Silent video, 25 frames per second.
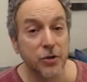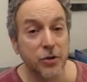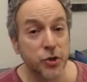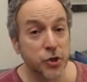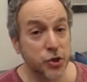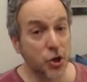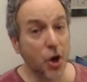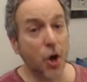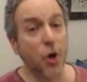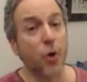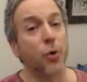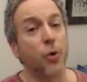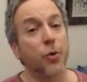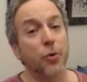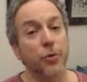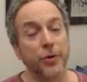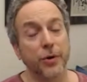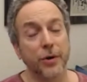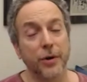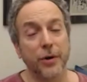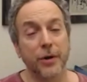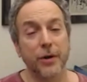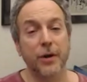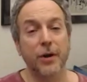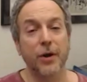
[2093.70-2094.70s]
Sold,
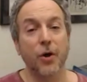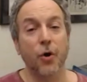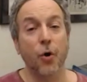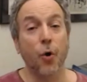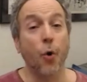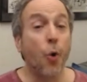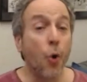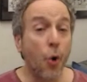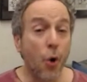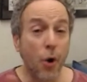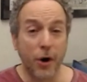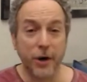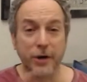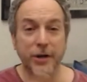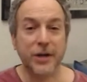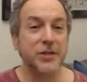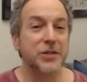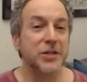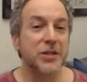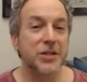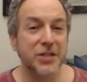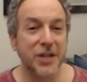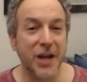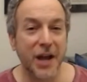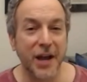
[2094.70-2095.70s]
or does he
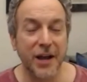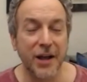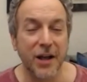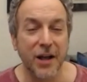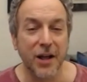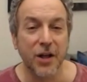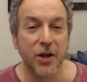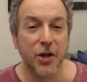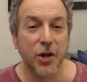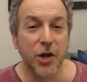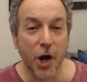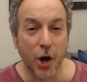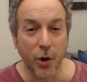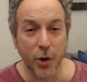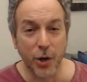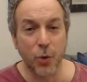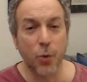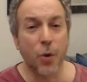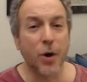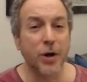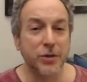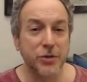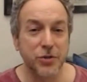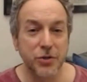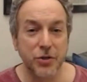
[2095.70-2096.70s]
say going
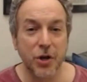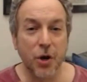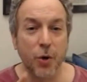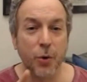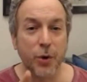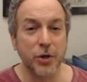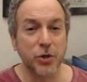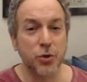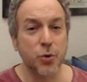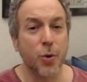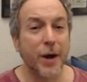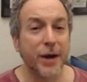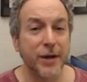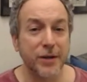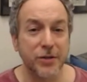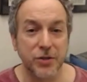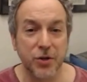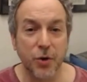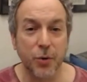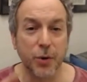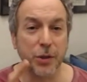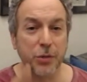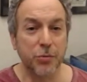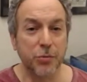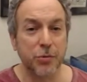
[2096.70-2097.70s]
once, going twice,
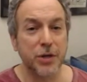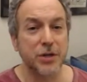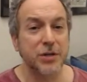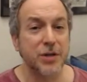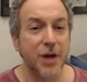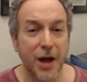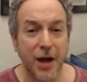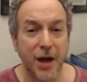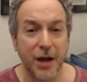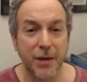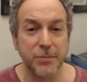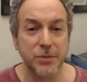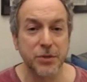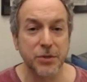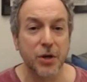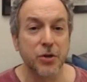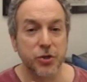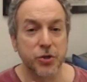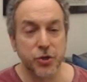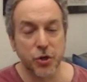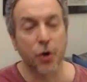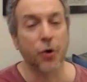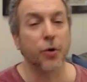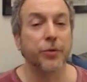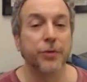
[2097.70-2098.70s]
going three times,
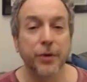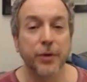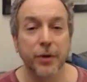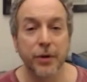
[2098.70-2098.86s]
sold?